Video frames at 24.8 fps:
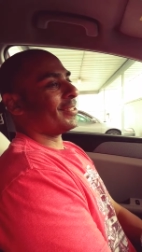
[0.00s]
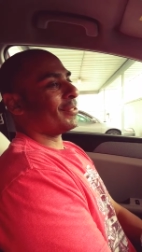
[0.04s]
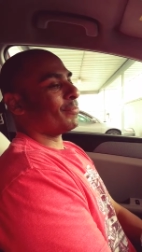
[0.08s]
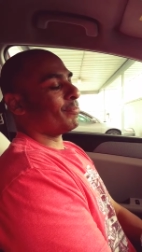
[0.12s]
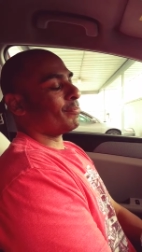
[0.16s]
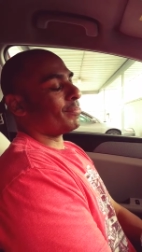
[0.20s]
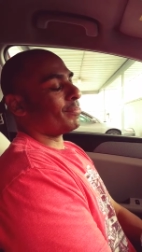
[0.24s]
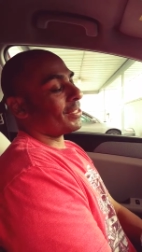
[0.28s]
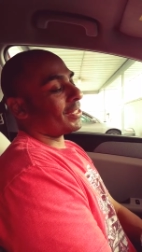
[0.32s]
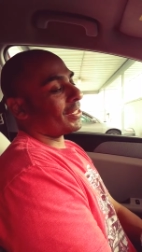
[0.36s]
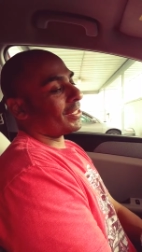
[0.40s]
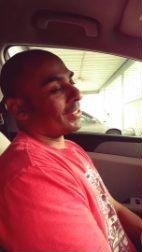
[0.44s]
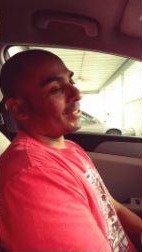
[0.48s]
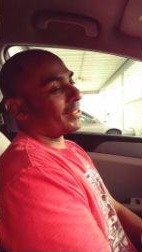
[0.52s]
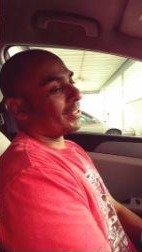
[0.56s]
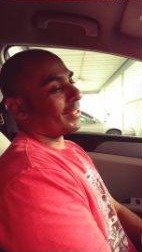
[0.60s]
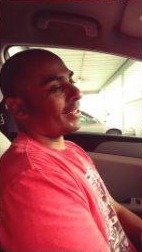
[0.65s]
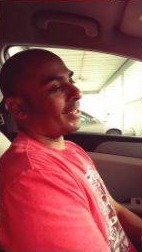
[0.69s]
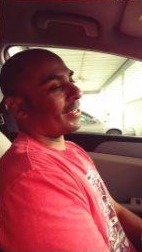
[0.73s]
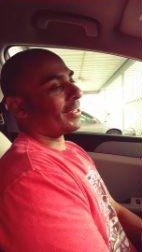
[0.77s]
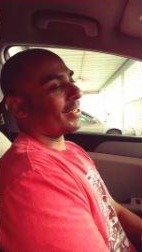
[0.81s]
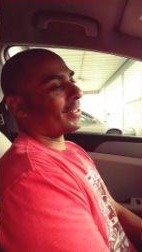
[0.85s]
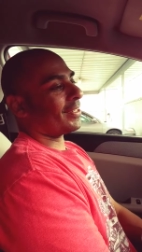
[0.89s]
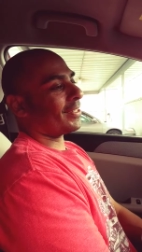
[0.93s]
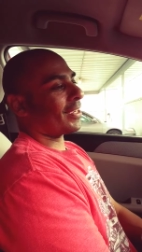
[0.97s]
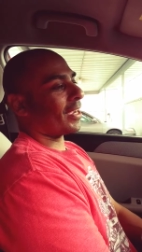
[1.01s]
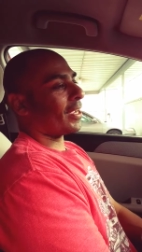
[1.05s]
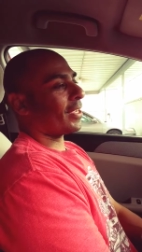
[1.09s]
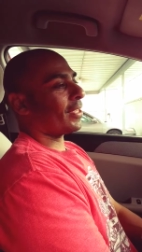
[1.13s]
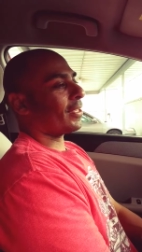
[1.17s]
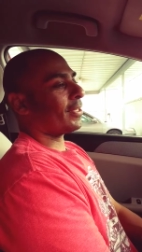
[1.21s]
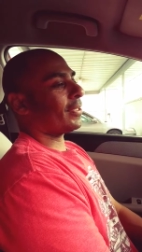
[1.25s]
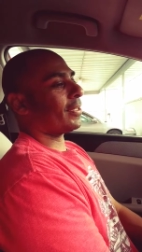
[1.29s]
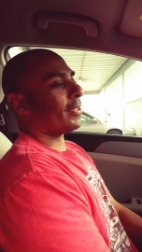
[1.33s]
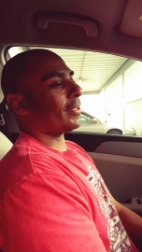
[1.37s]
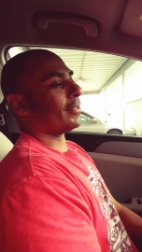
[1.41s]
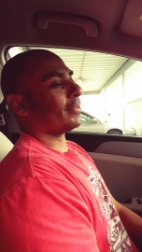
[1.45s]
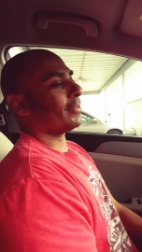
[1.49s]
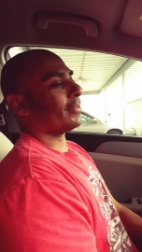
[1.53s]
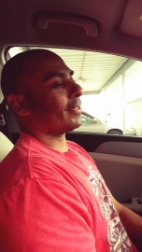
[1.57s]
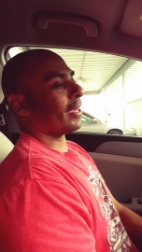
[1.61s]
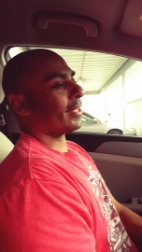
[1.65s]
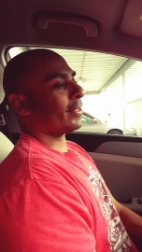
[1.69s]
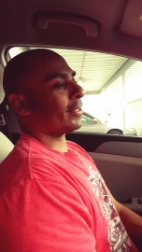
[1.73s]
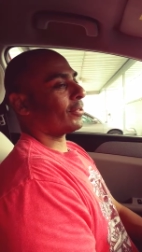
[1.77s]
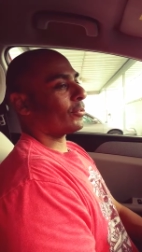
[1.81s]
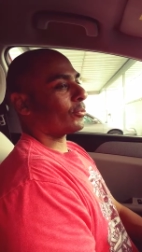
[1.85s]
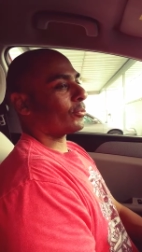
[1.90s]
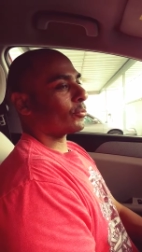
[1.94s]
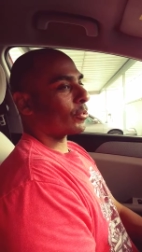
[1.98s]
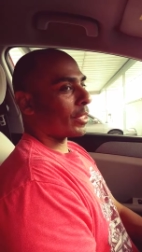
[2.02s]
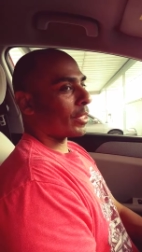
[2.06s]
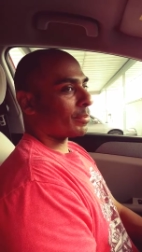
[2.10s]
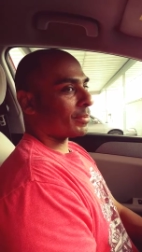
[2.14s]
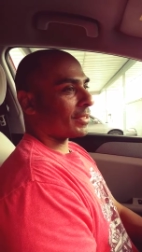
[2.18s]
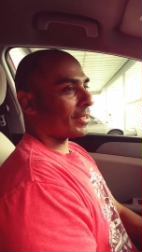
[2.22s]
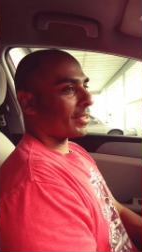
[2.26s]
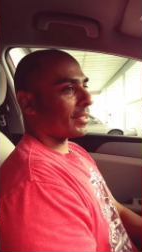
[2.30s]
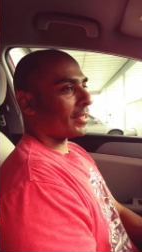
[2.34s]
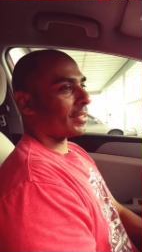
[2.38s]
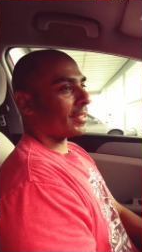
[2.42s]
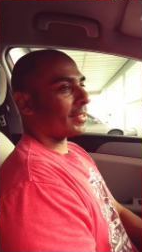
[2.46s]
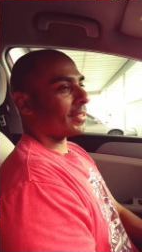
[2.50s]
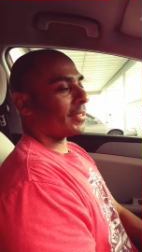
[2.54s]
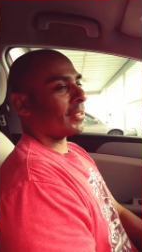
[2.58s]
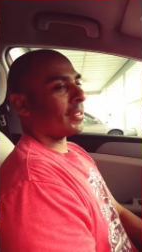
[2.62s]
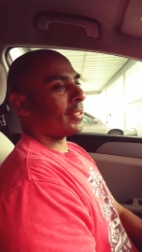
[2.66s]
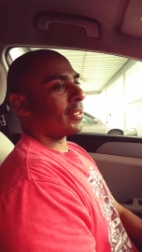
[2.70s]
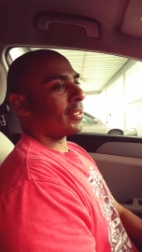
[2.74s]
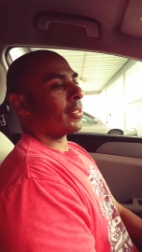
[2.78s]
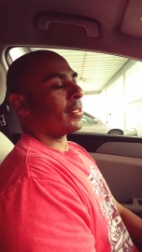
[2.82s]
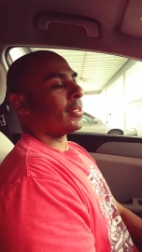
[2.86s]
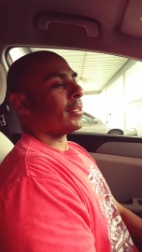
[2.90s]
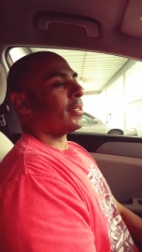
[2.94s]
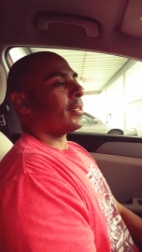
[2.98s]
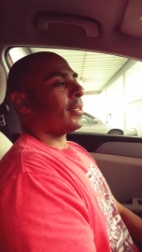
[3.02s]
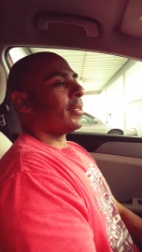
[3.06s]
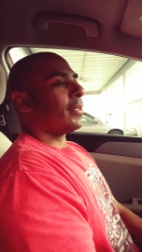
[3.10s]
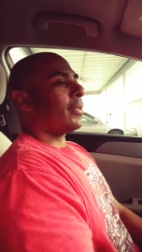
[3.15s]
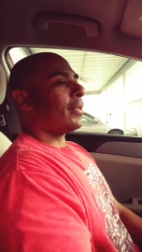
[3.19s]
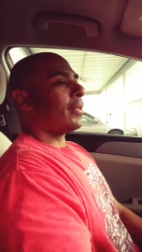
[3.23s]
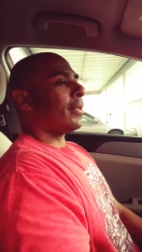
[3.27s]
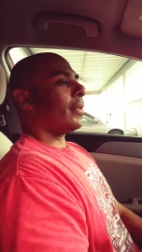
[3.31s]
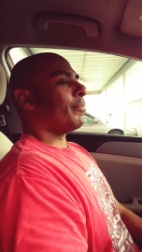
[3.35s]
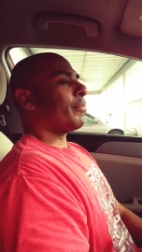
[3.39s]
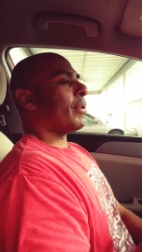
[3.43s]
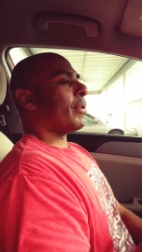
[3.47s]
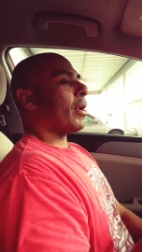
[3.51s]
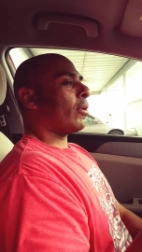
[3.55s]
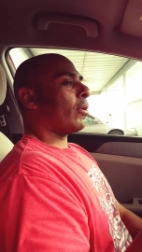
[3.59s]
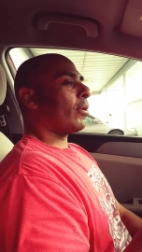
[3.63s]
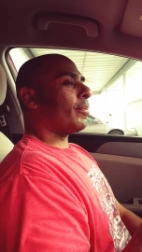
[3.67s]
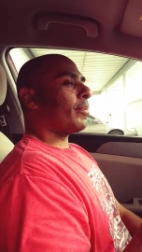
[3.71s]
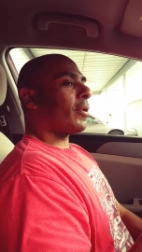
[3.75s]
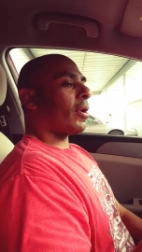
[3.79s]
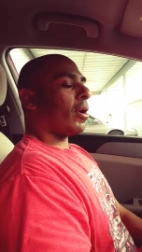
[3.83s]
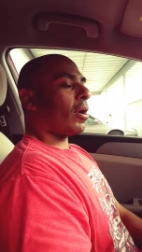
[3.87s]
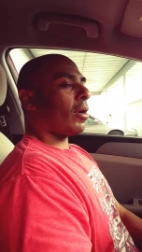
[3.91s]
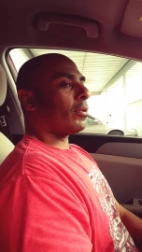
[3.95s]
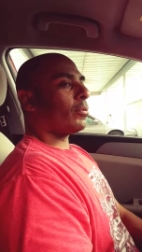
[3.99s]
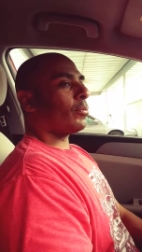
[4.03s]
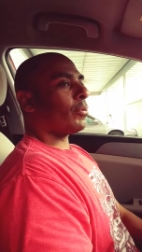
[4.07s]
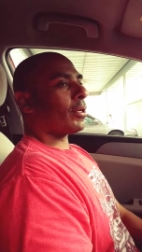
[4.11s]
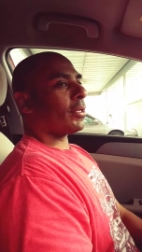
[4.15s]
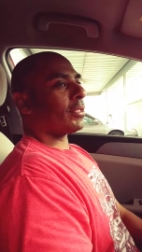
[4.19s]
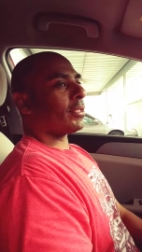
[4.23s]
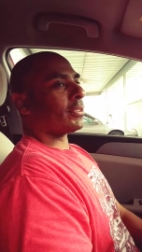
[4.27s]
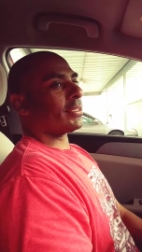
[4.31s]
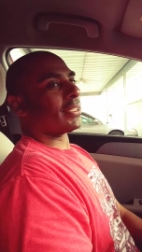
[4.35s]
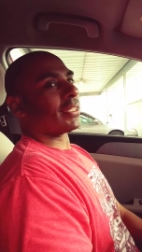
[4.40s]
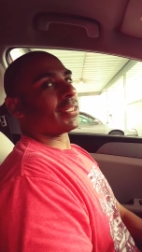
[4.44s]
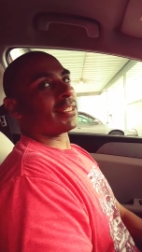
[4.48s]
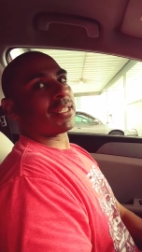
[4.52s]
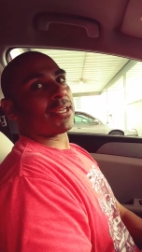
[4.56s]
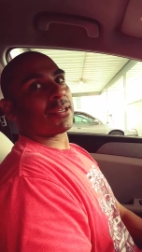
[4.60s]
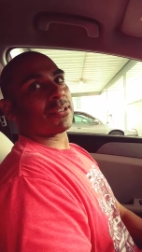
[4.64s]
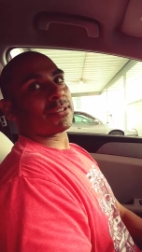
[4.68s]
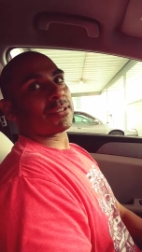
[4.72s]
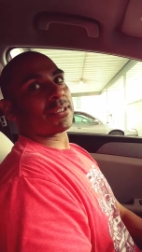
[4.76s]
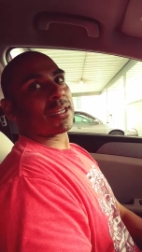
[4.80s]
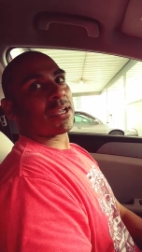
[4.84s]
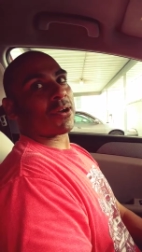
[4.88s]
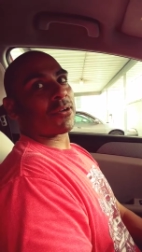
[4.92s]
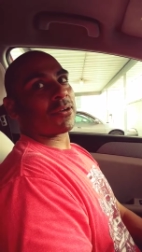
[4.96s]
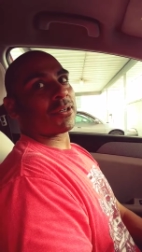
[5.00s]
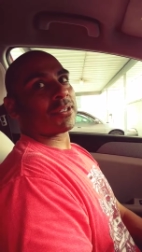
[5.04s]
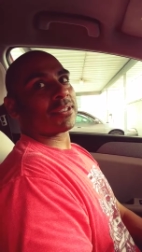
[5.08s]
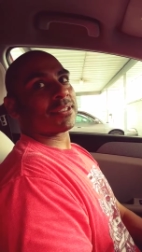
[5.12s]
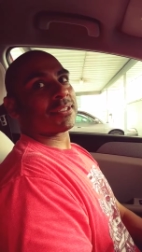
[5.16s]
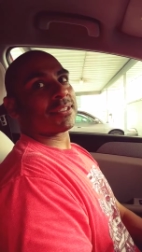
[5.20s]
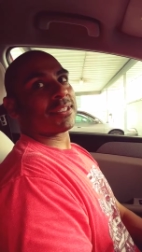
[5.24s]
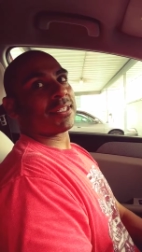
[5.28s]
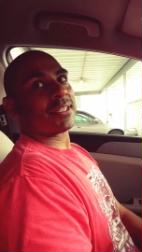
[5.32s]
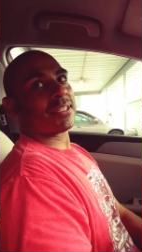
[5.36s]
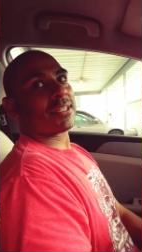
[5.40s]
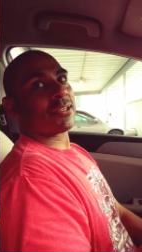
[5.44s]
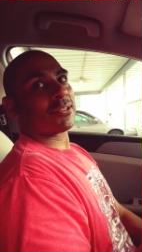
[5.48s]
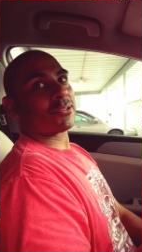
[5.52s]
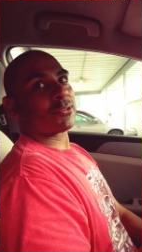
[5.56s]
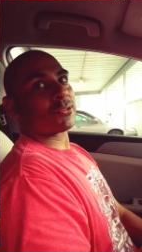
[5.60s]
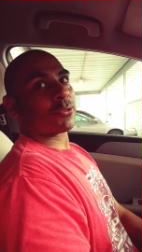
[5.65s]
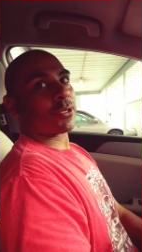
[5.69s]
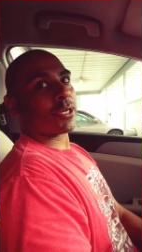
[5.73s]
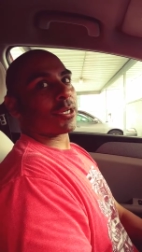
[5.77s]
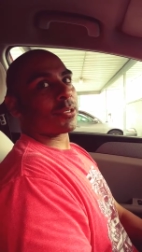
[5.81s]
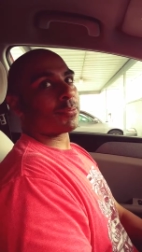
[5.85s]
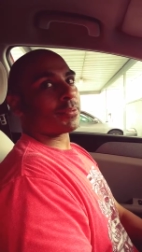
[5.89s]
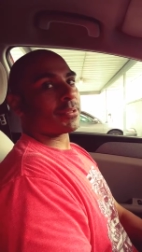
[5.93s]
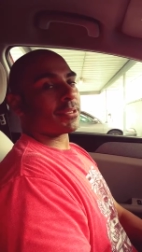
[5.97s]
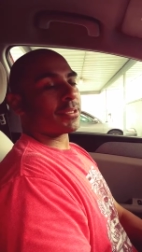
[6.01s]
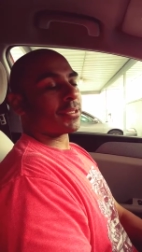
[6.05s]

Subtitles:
but hey, I got those reps in. And Malcolm Caldwell's 10,000 hours, 10,000 reps.